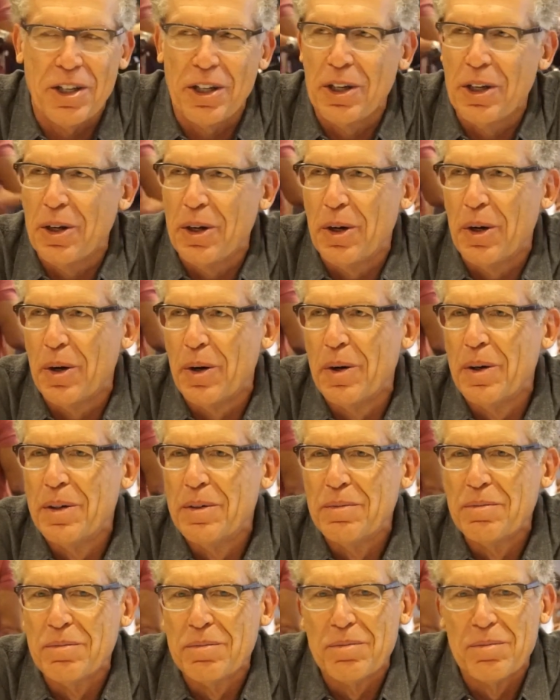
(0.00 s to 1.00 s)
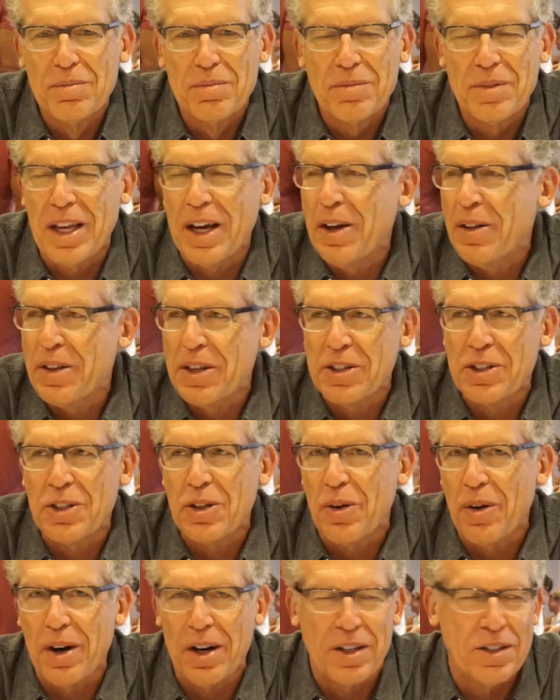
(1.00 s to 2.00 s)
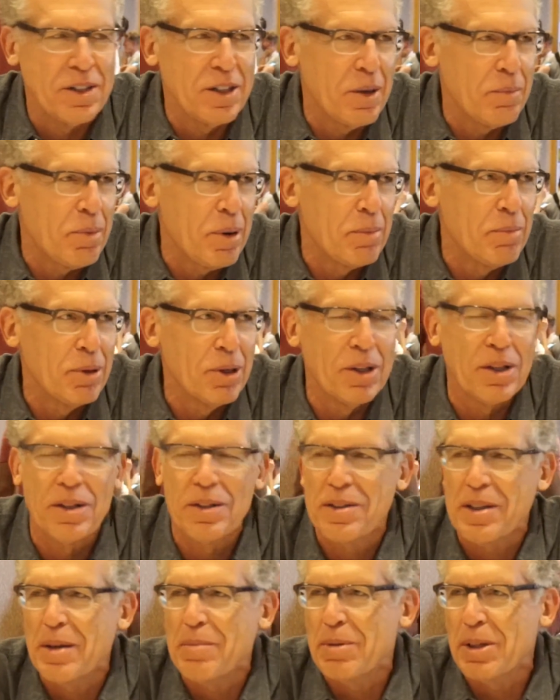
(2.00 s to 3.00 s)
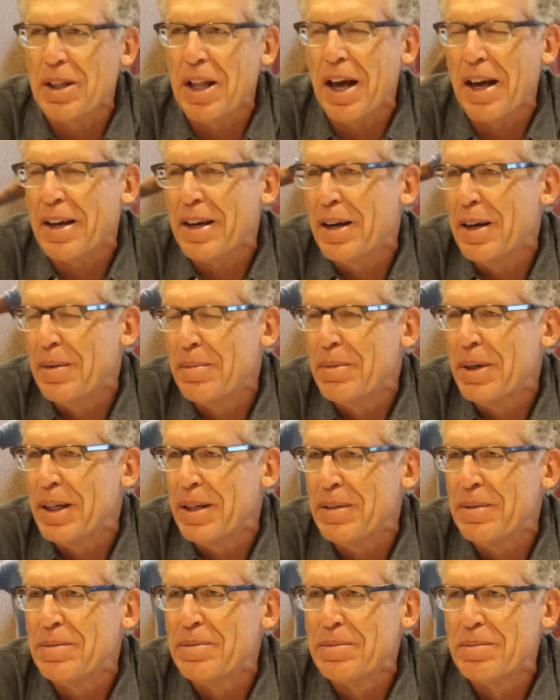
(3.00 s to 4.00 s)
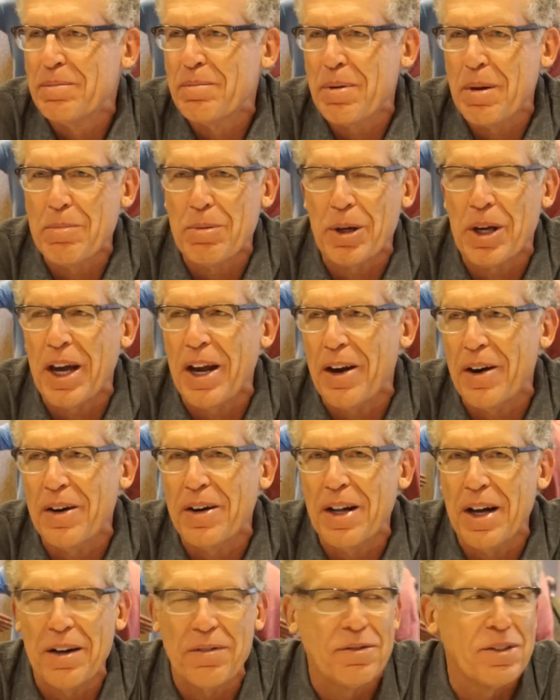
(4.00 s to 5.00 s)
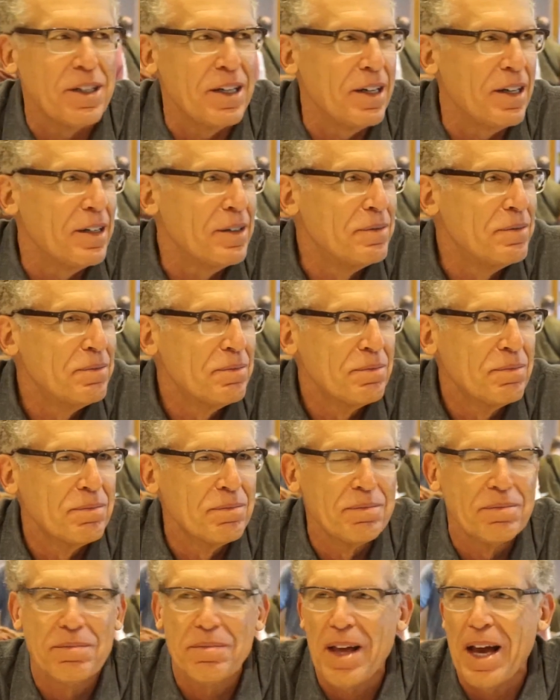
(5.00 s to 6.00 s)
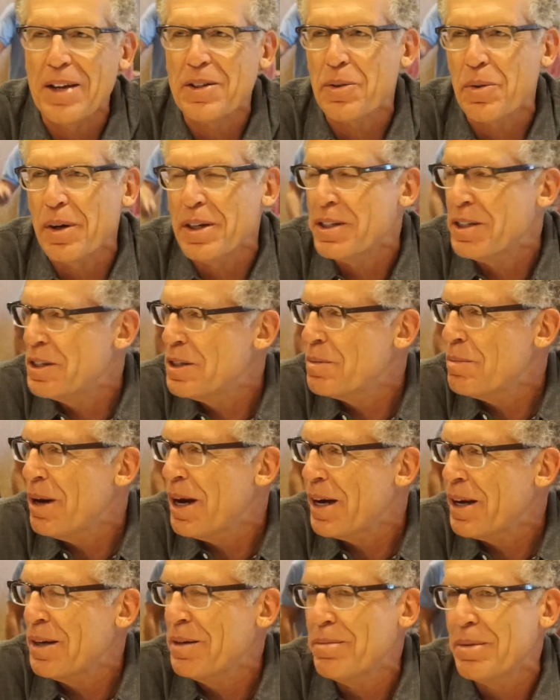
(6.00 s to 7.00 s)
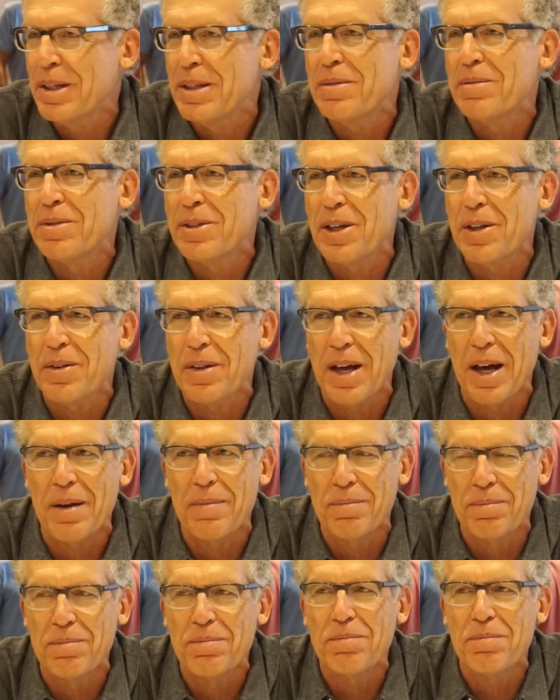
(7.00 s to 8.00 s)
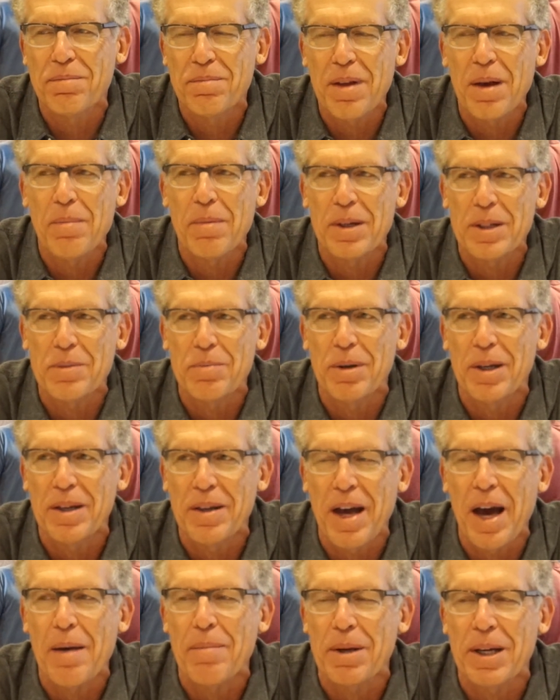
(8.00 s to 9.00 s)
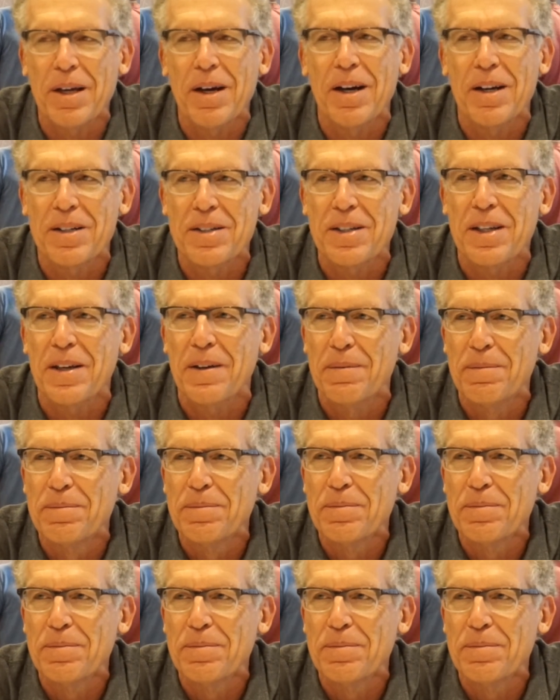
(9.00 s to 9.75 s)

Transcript: to tell these stories and that people seem to like them and people care enough to ask questions about them, and so that makes me happy, honestly.